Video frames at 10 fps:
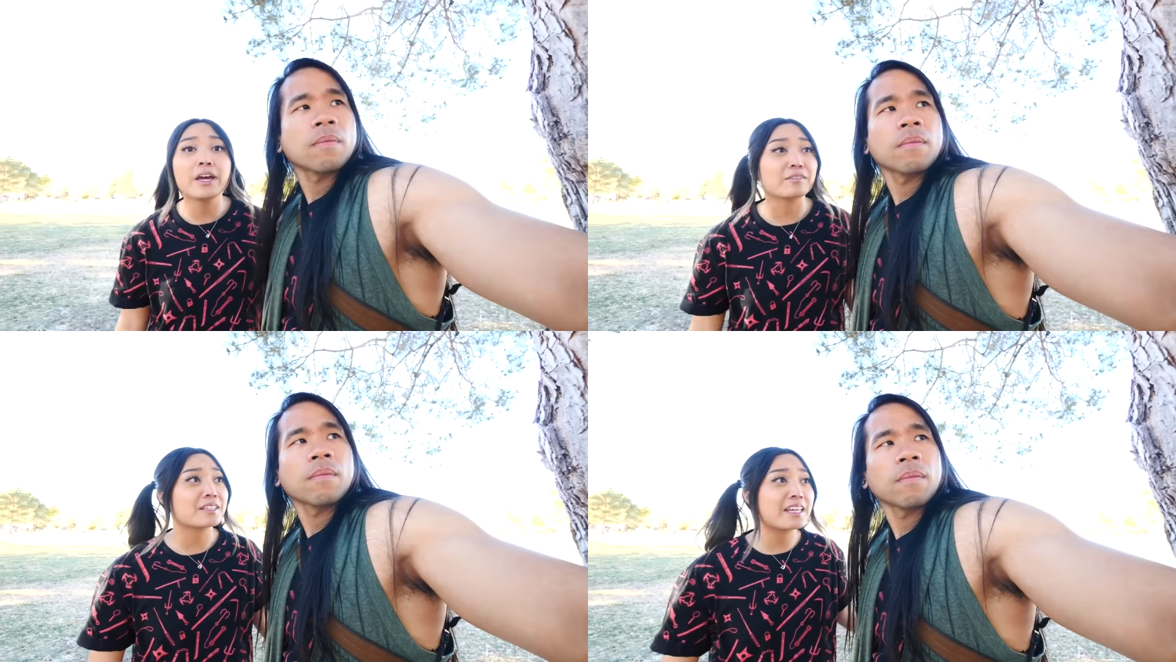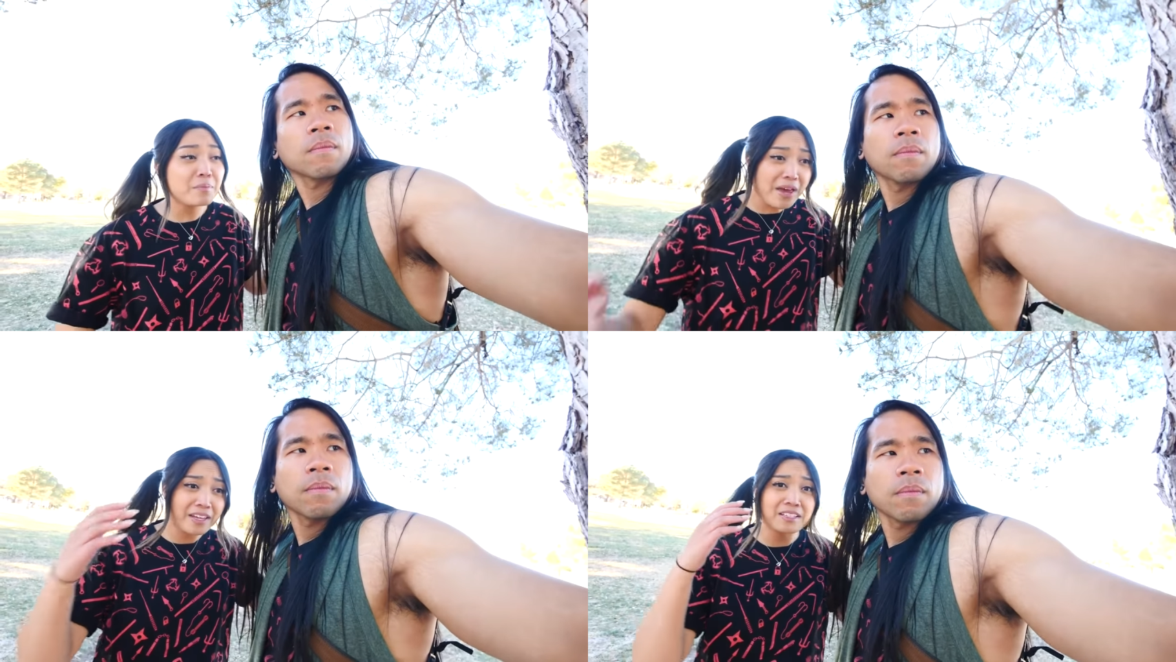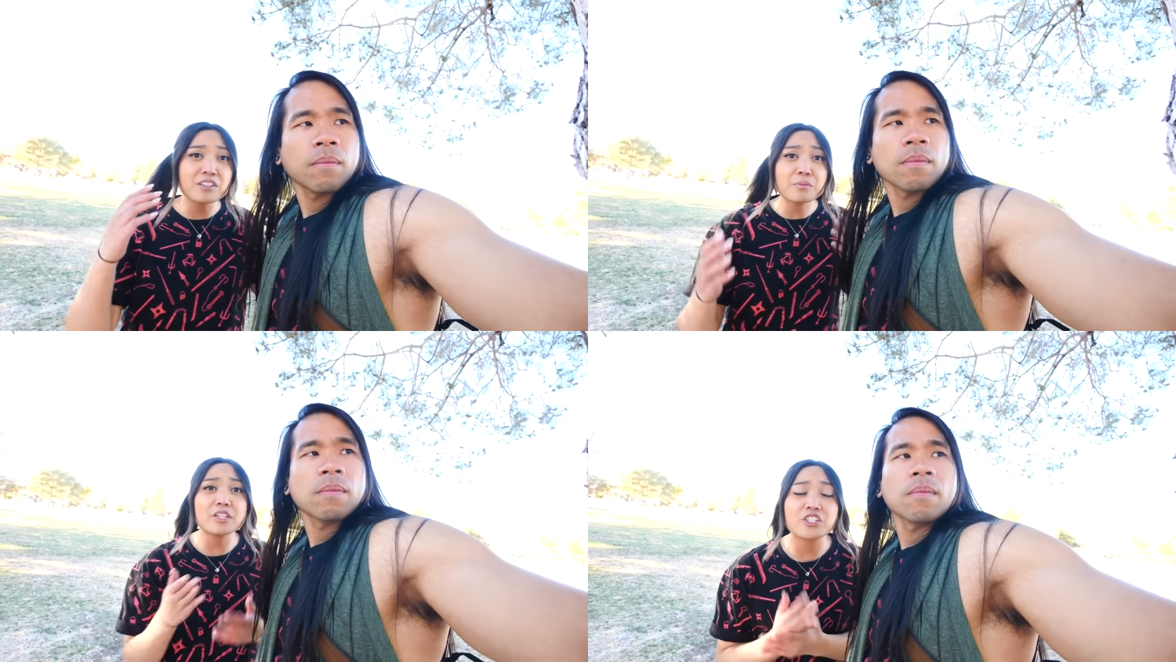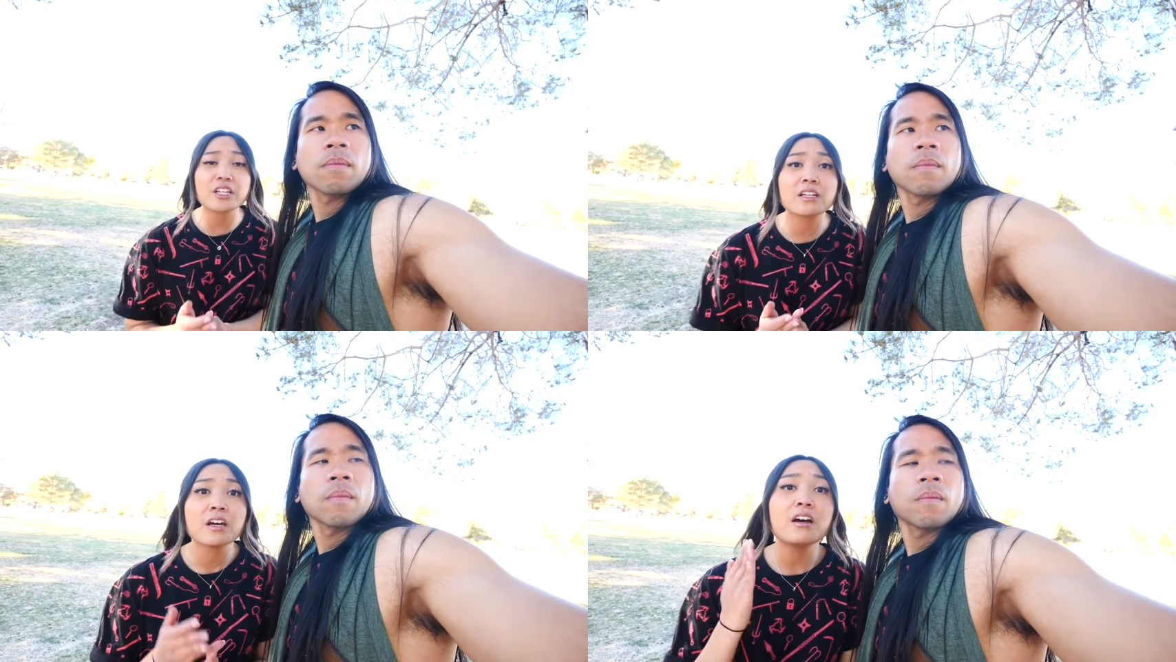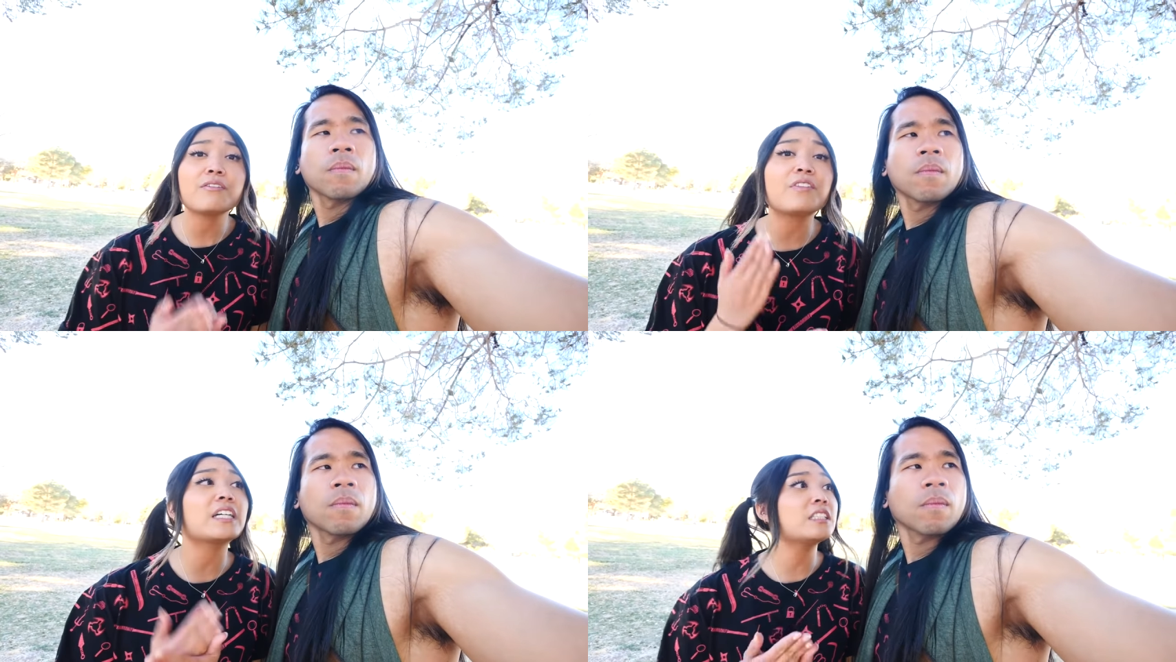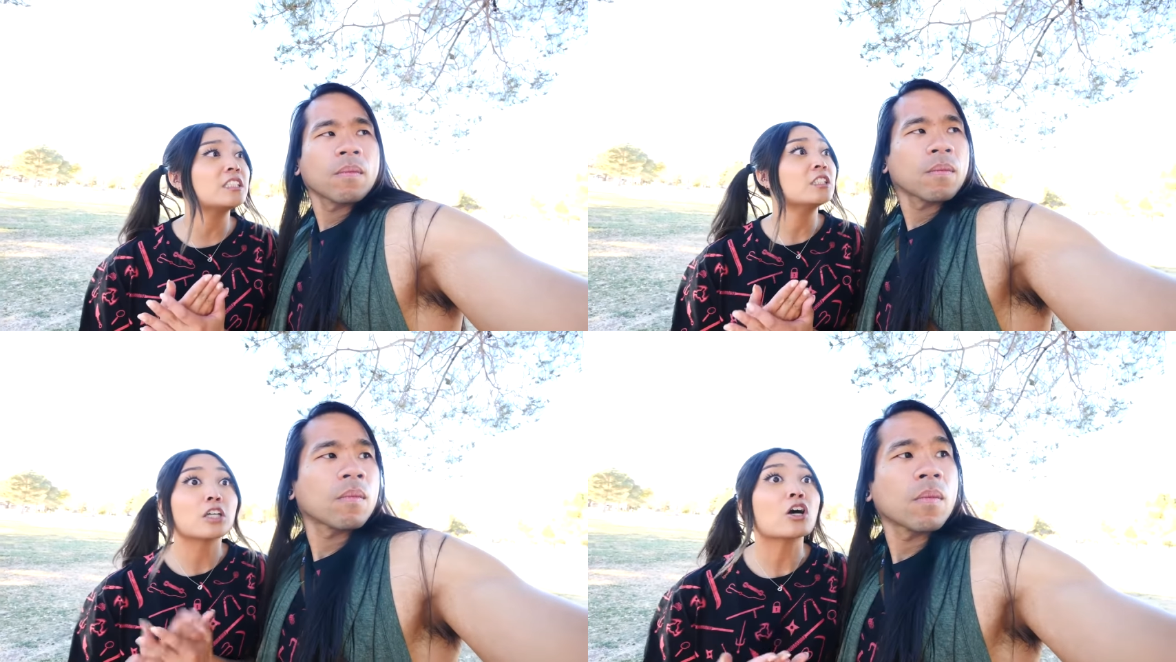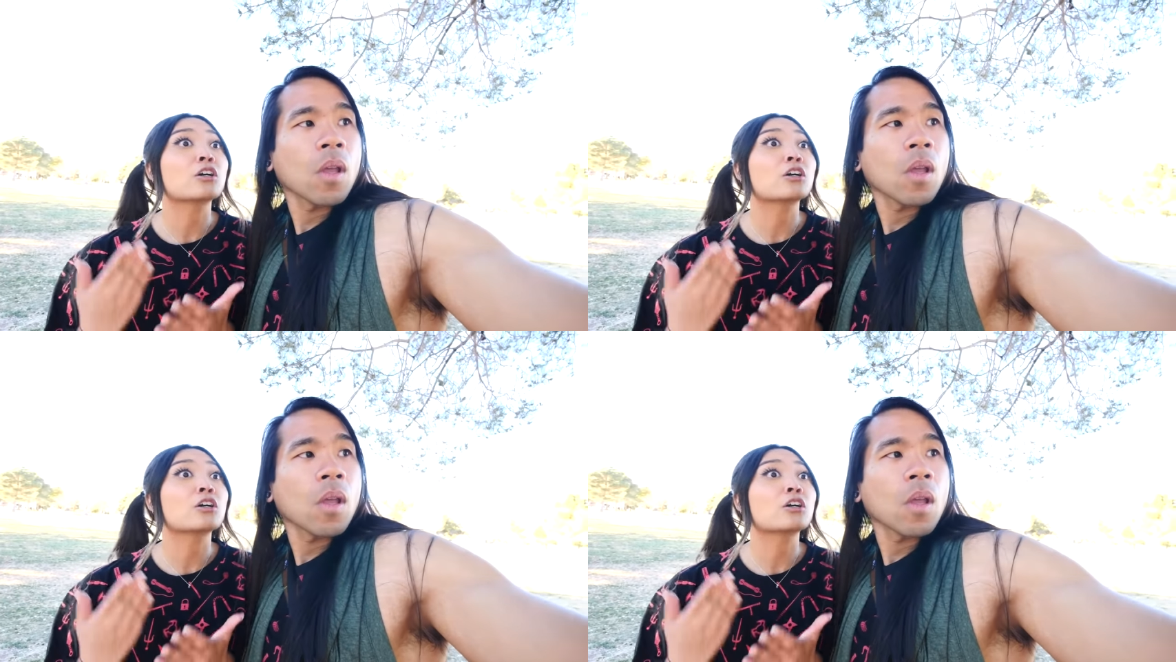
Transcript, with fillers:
Speaker 1: We have to get back into the mission of finding the